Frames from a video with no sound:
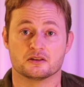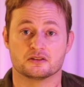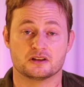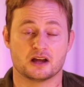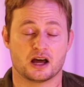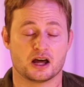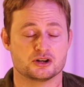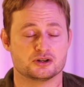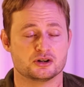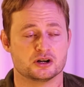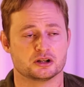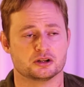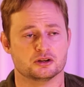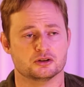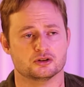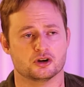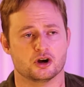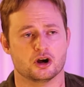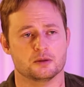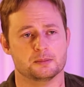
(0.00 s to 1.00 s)
Star Trek
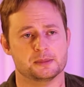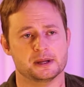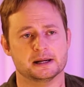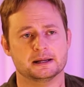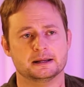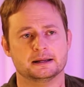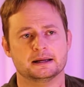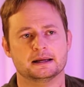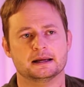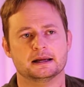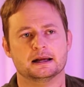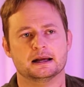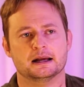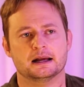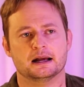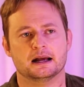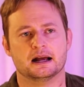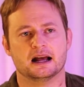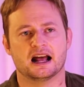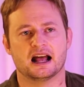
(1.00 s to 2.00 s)
utopia.
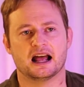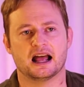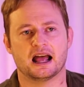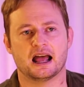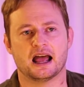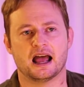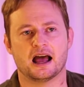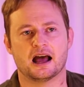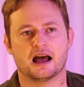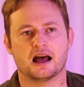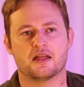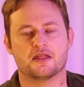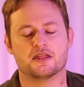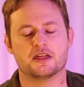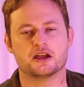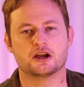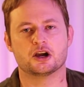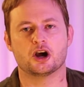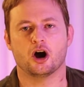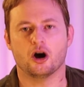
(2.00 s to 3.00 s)

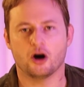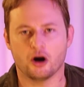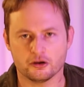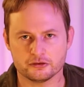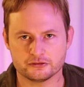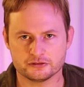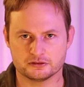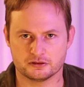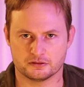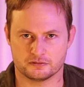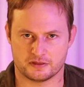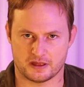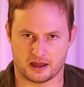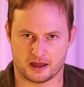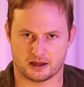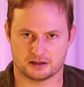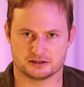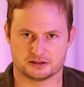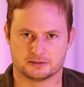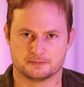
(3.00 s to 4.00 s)
The cost of
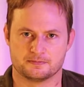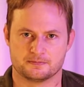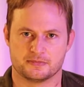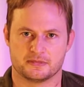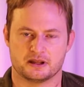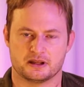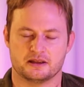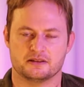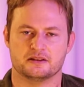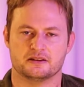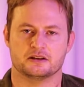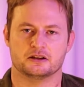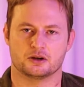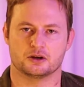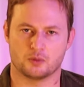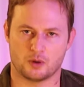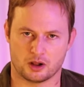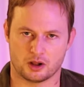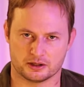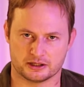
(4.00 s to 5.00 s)
that is
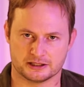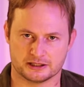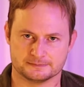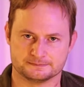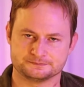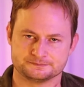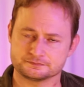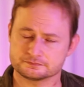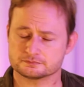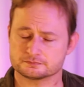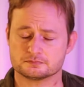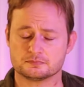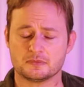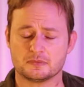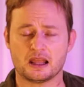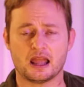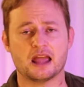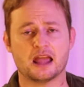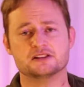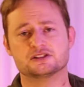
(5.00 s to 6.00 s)
inequality.
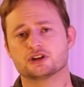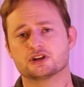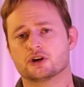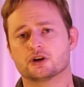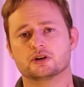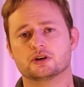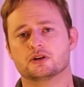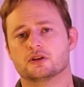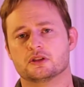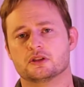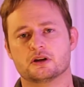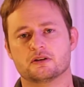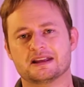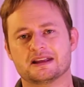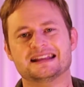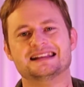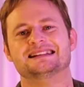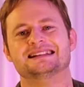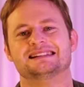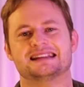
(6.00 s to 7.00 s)
And so there
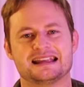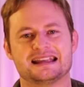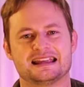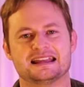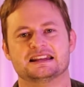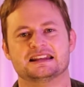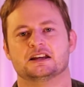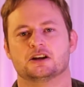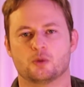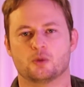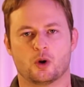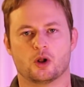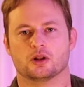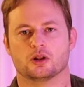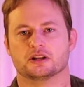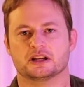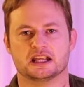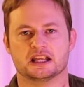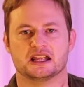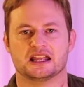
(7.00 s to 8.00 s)
is
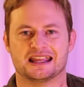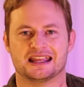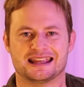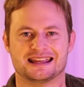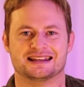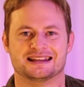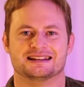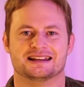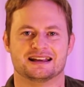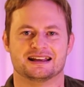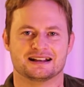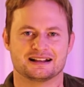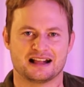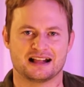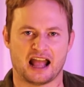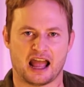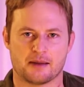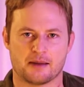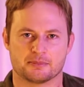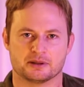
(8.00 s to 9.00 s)
inequality in
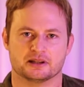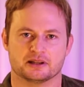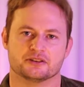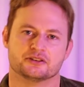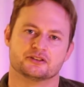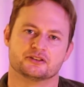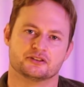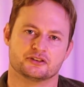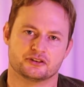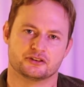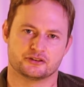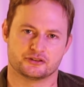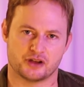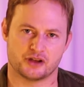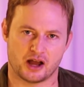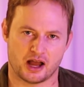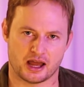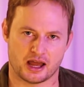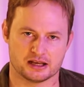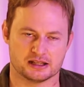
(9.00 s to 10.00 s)
capitalist
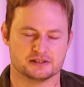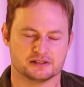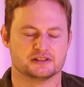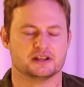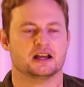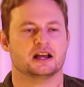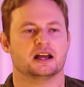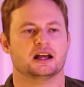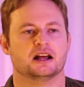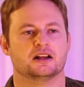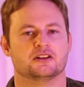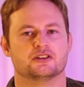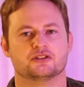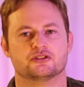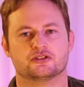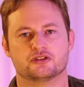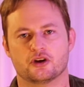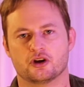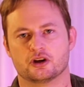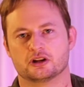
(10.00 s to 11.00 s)
societies.
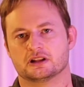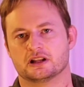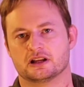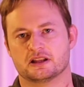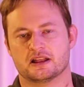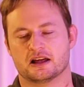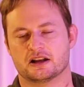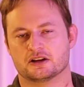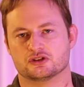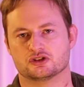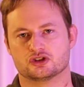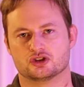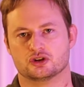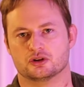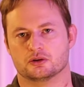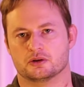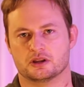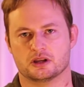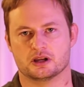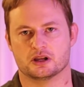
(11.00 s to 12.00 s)
Certainly that is
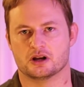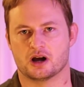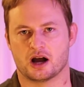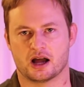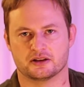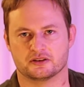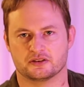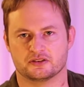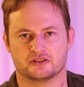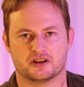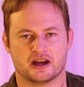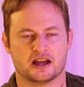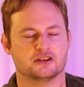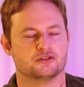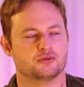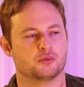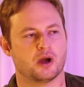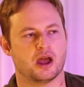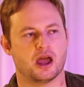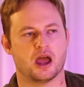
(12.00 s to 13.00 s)
true in the United
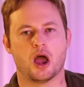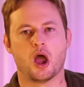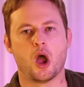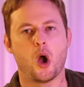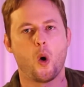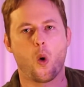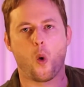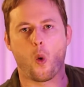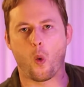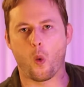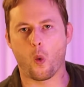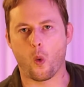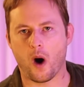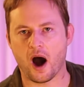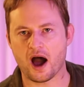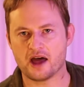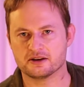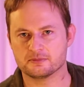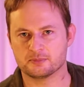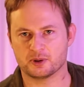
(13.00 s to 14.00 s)
States, where
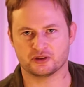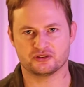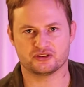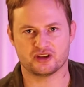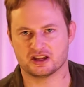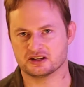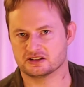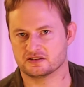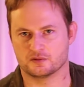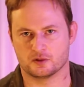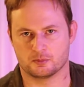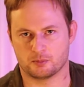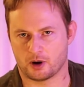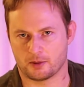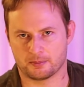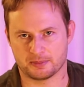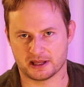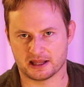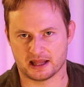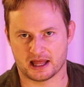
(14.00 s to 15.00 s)
1% of the
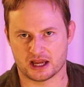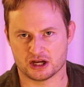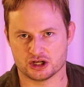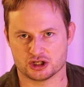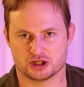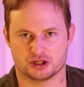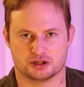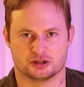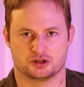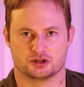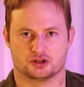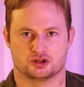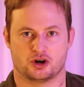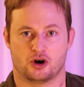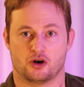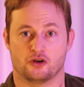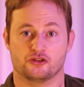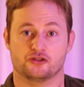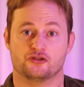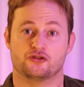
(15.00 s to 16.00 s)
population
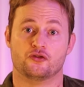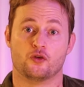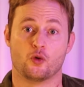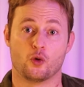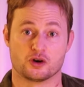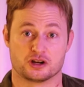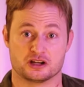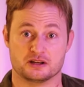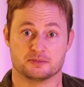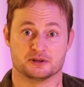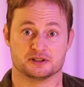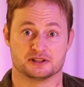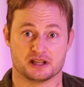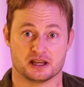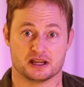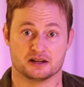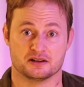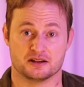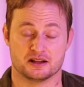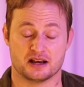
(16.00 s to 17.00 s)
controls
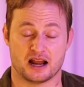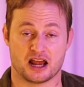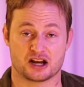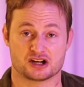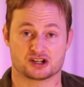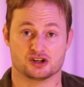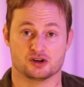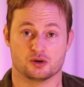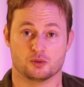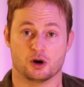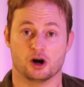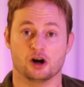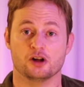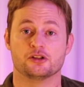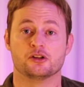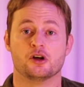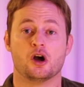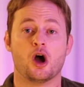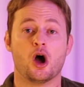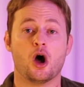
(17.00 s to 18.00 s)
40% of the national wealth,
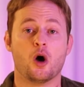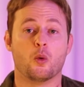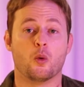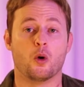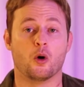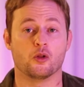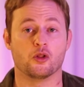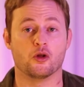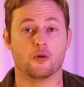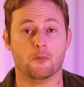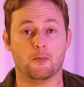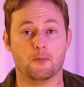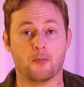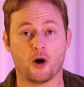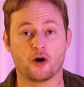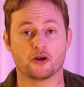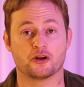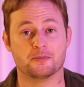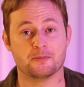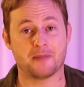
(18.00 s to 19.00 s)
while the
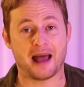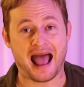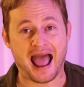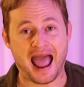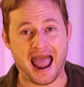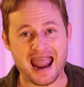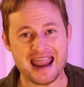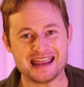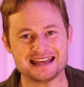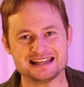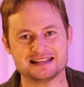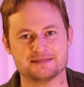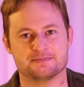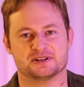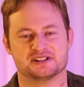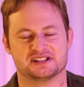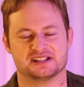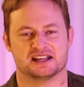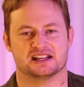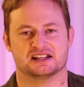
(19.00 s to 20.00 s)
bottom
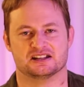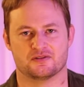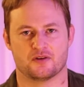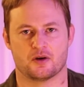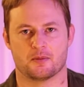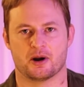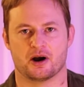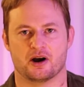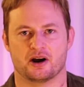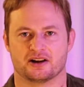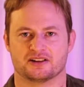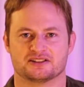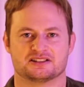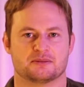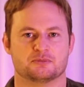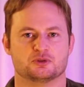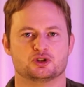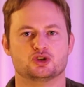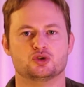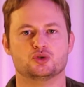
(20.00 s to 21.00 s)
80% of Americans,
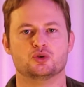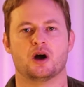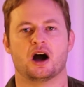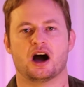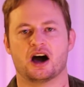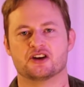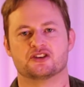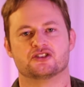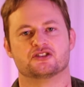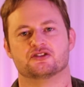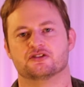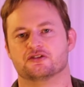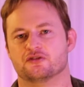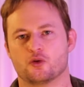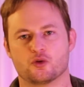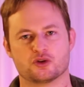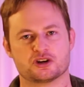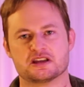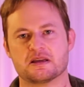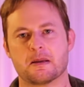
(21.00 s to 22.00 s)
some
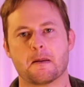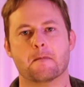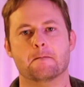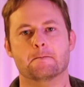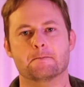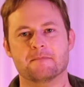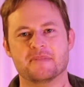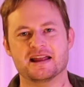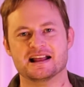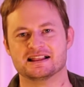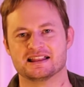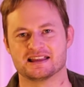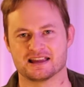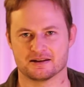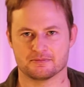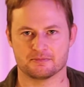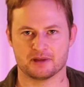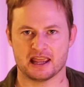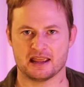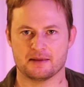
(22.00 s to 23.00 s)
240
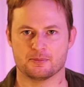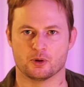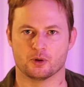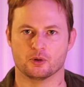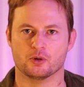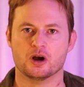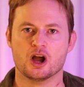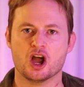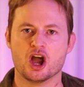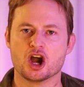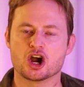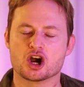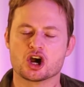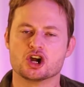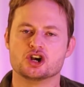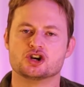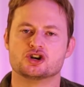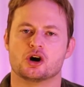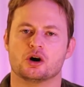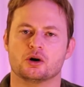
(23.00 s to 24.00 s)
million people,
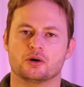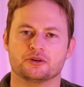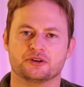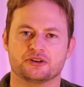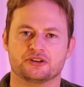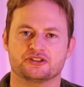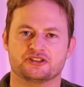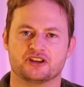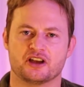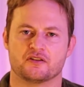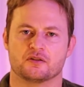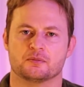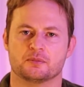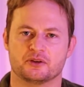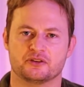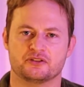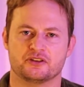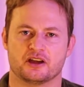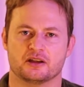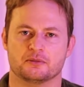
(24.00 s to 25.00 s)
control just
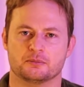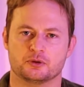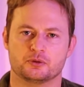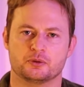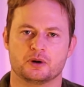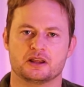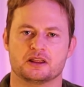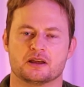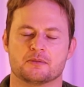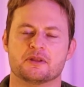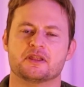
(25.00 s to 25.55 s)
7% between them.